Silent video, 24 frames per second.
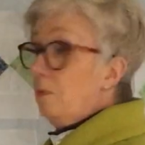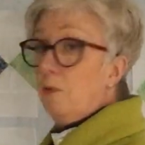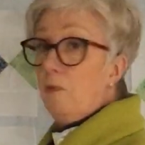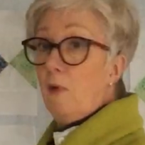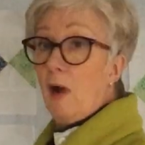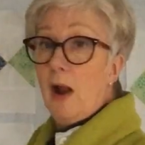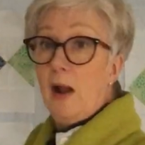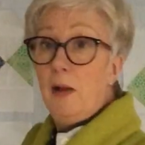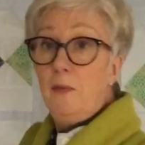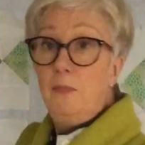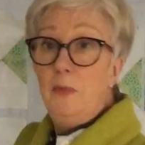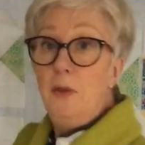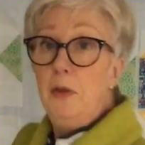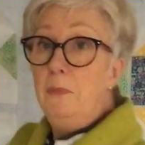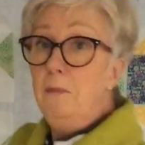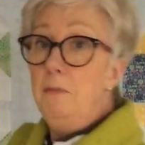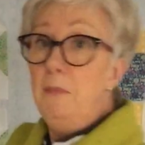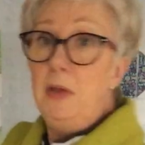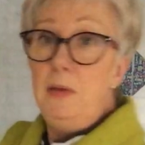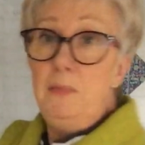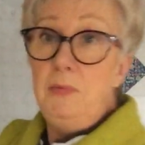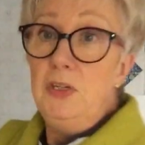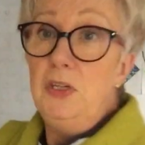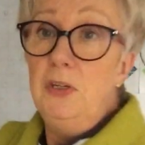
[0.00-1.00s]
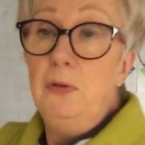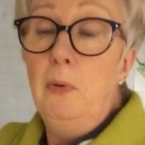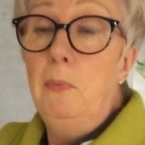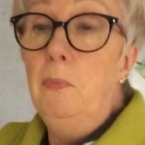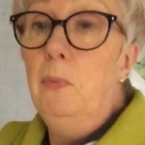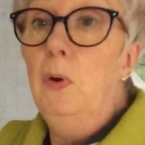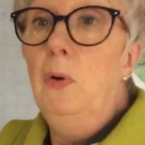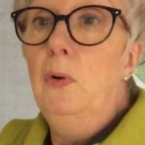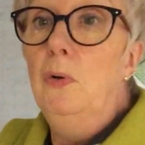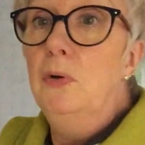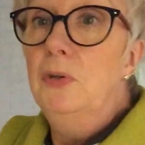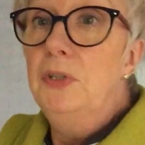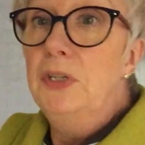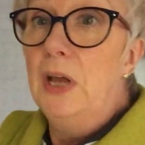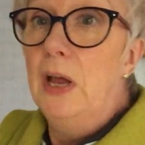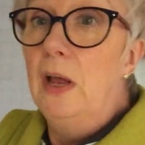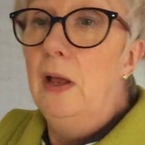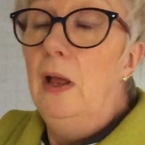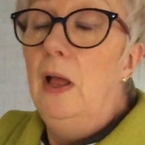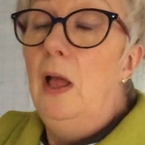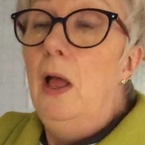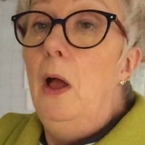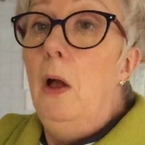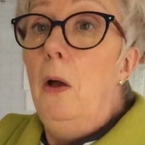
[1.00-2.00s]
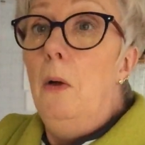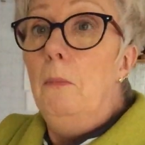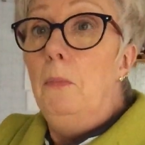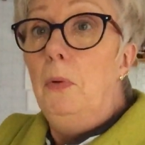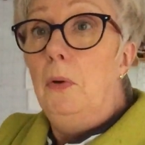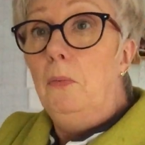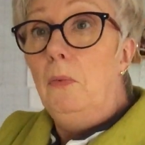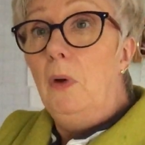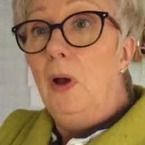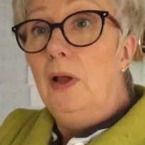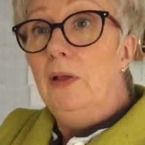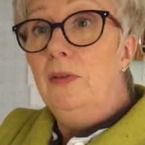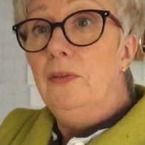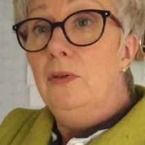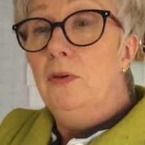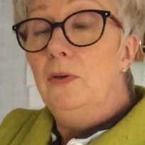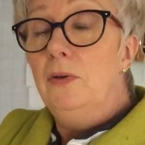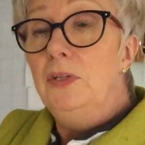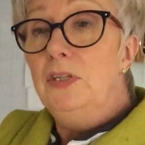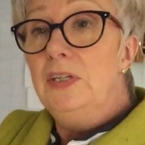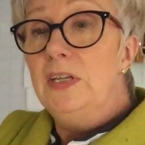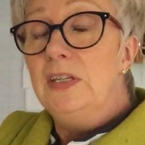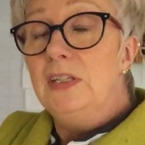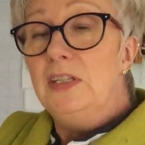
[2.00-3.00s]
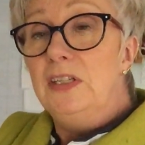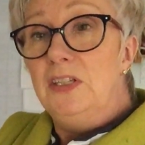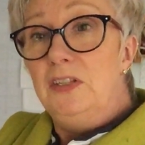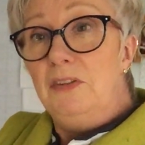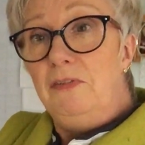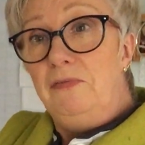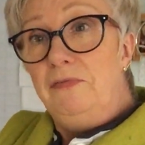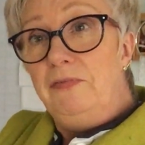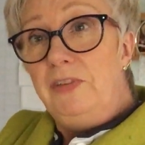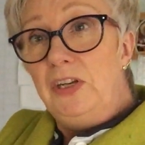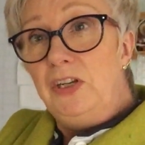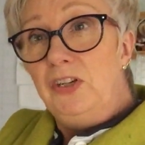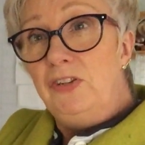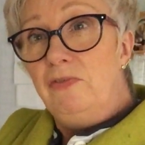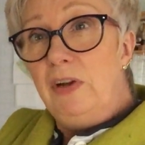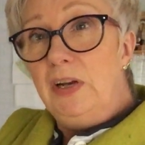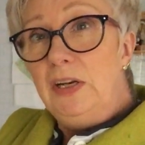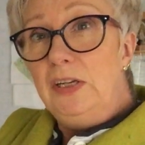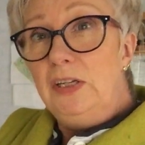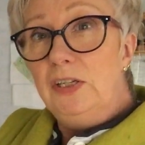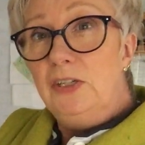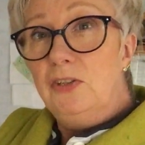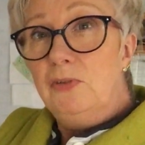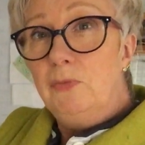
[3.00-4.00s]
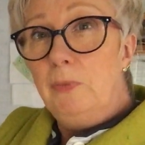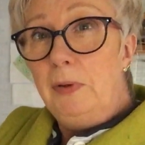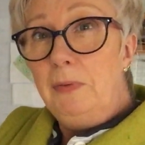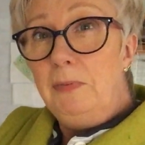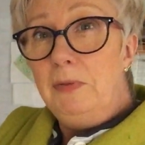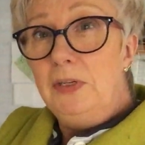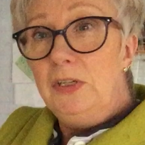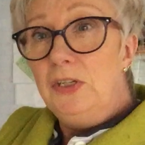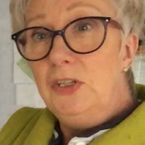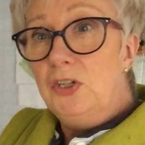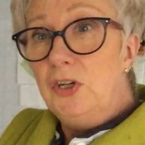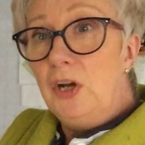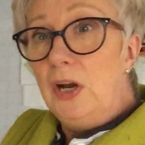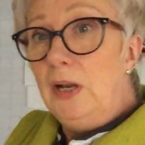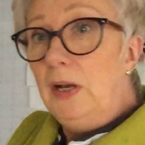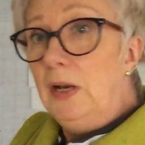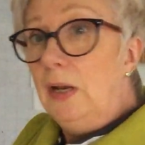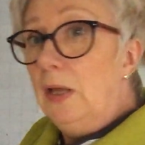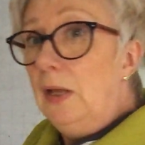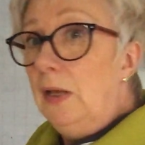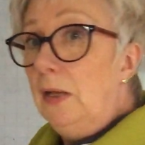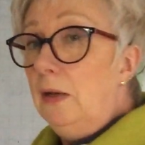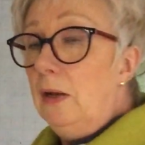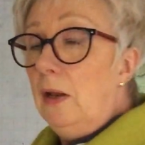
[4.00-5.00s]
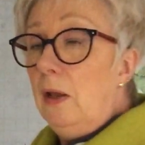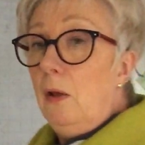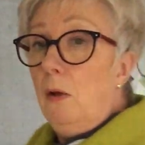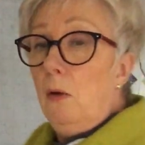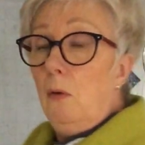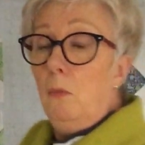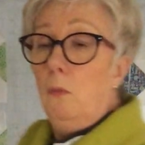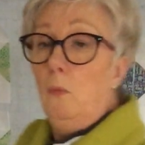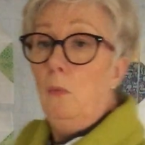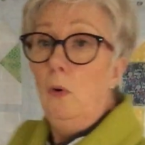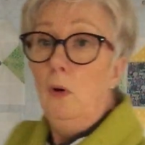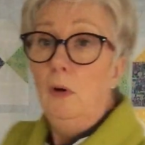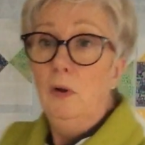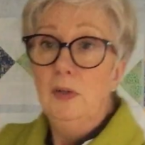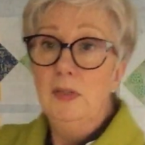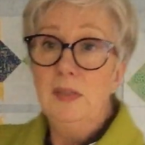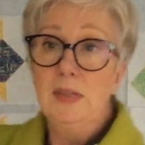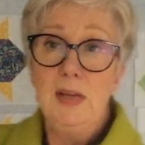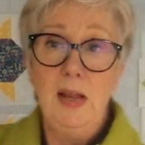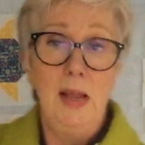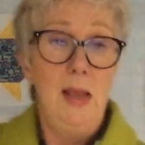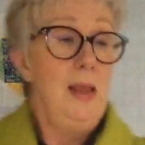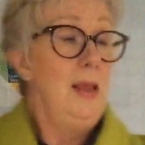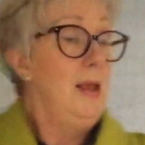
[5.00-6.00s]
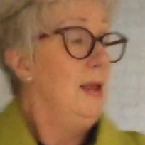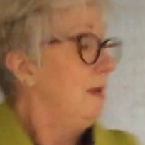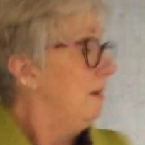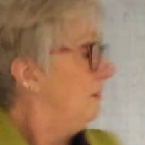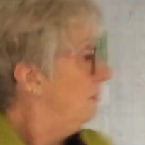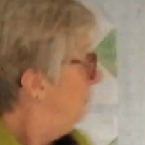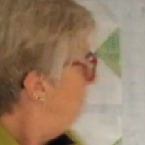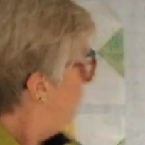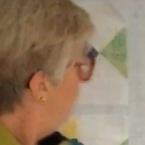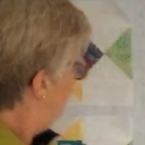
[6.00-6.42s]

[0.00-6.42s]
around them, maybe do a border. But what I thought is, do fish really swim in a straight line? What if